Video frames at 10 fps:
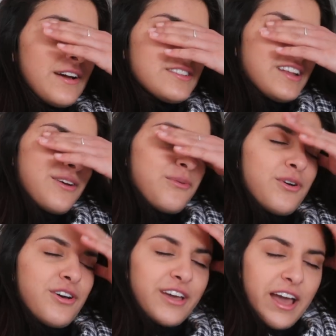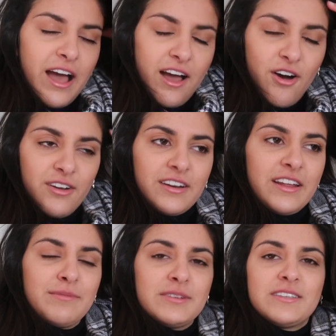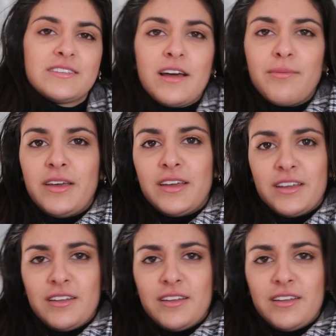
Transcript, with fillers: I have to like work out on an empty stomach.